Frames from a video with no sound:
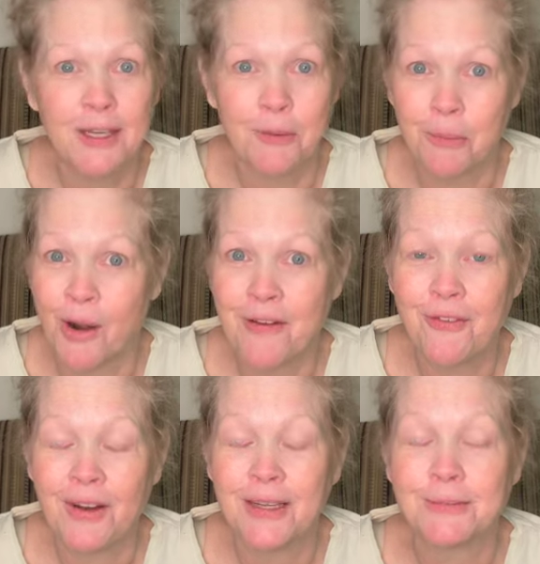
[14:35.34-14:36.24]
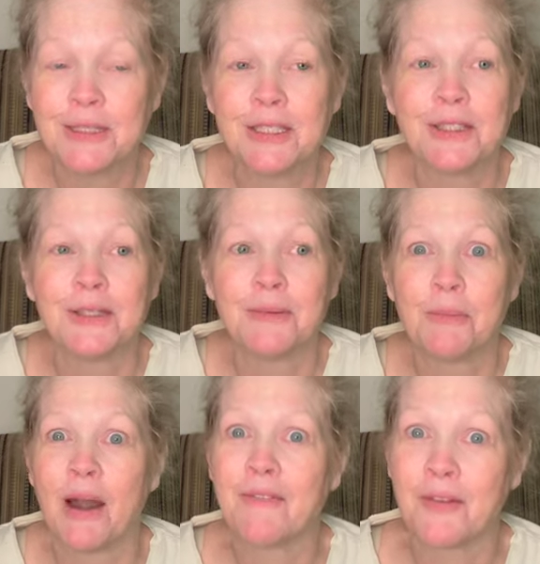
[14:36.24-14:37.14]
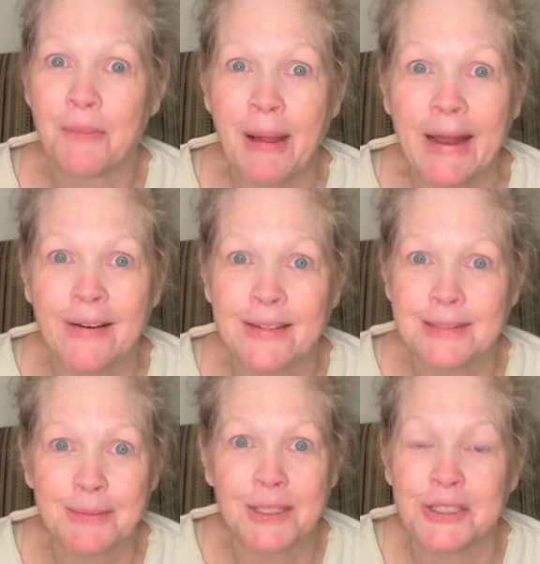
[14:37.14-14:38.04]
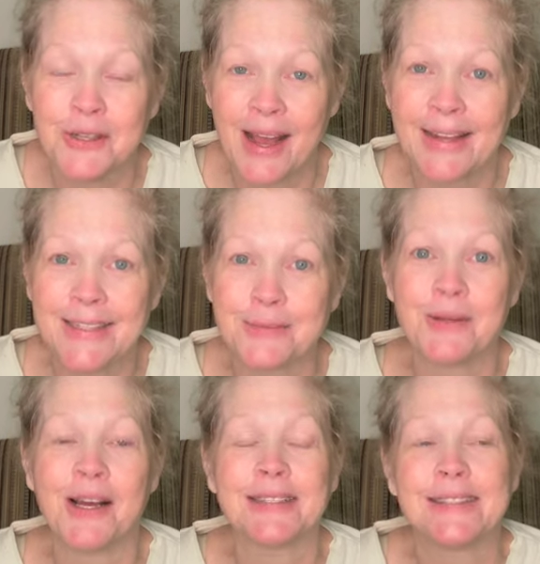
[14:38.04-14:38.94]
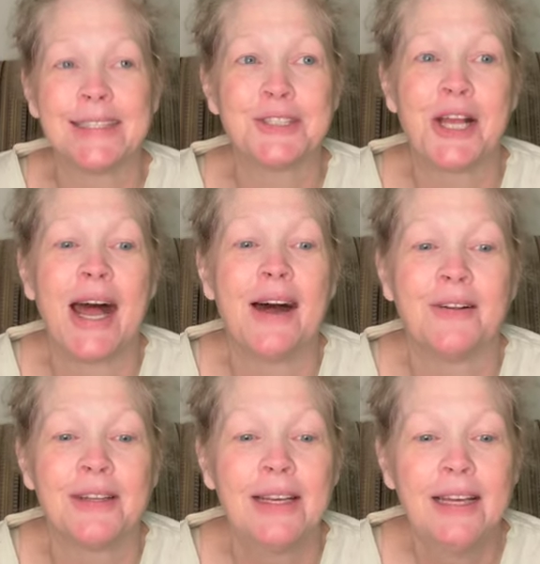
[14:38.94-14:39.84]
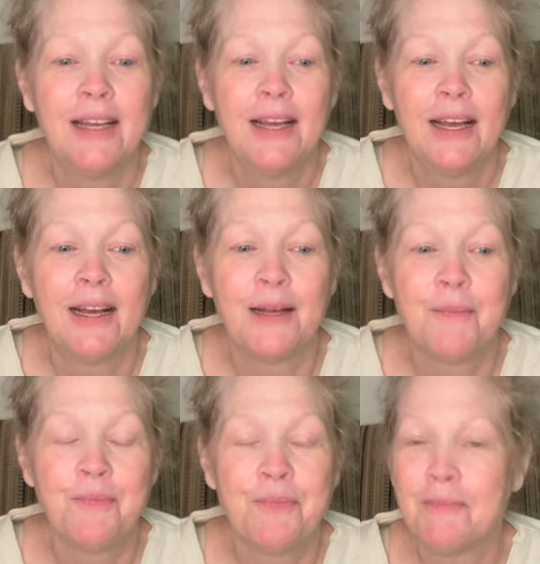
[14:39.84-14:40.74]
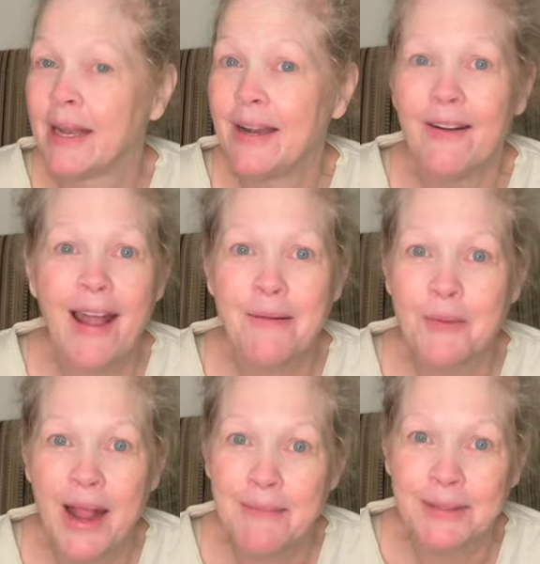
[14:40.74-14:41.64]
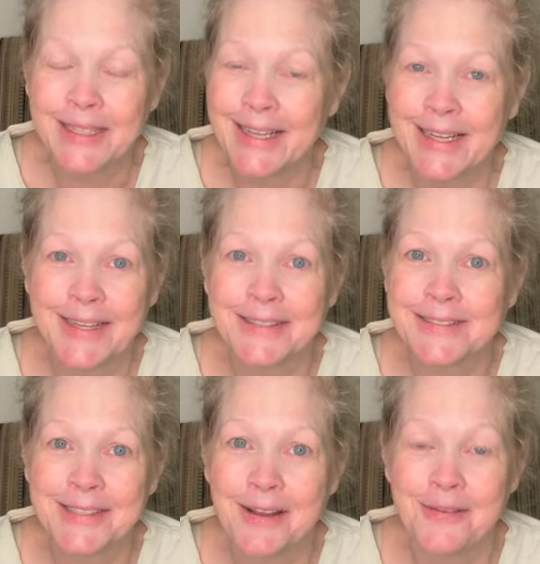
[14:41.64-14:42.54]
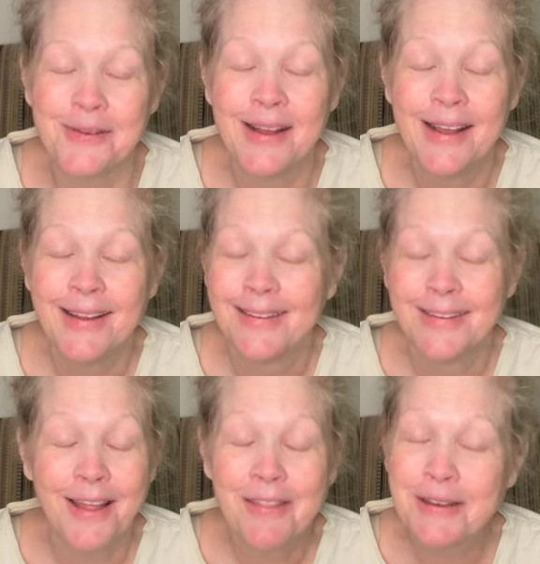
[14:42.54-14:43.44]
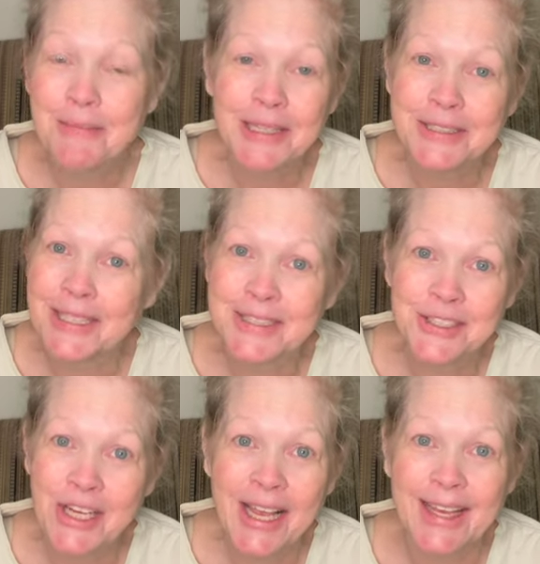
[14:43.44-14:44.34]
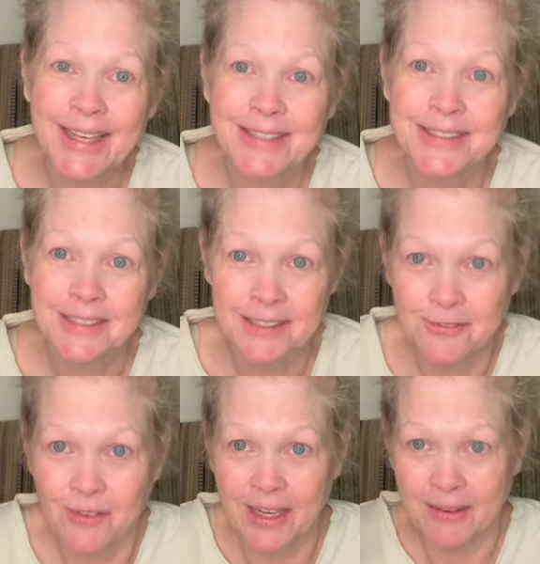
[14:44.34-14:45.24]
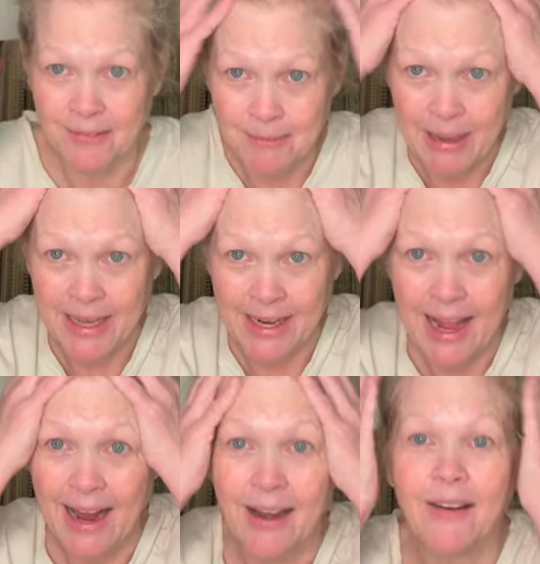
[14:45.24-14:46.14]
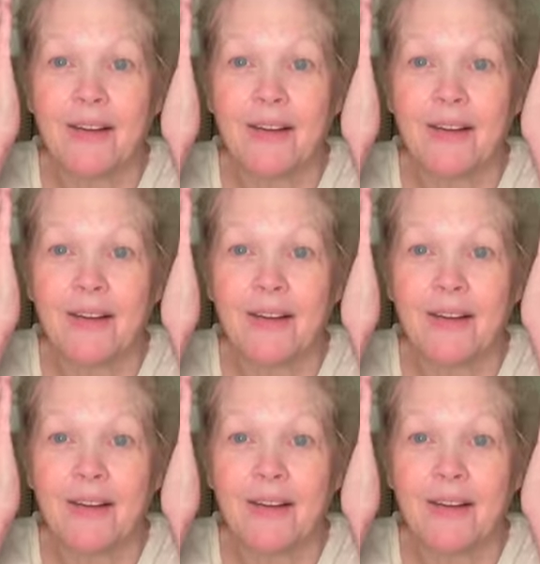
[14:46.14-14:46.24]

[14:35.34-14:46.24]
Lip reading: pray for him too. And pray for the parents because you know how it is when you got a sick child. But here I am rambling again. So nothing much has changed. Just forgive the bad hair